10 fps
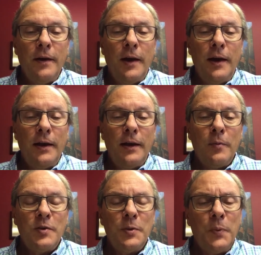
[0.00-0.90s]
And I
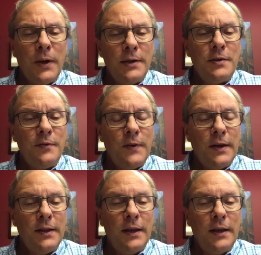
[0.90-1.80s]
was surprised to
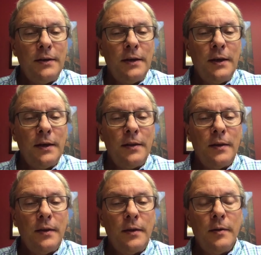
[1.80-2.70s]
find that he had taken
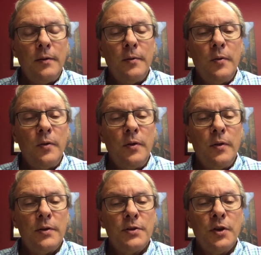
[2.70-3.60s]
the
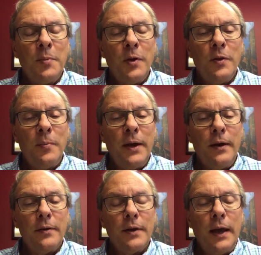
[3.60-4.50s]
Sermon on the
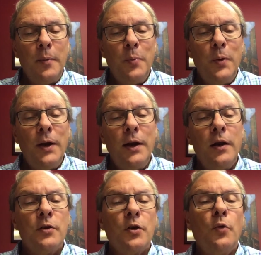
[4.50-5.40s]
Mount and put it in
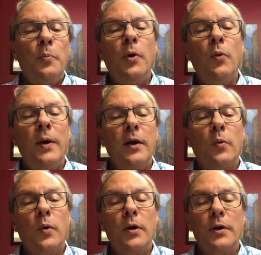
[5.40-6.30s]
his own poetic
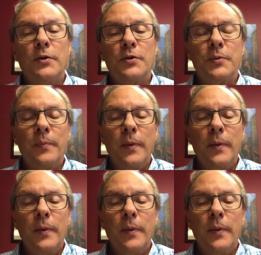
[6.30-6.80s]
words.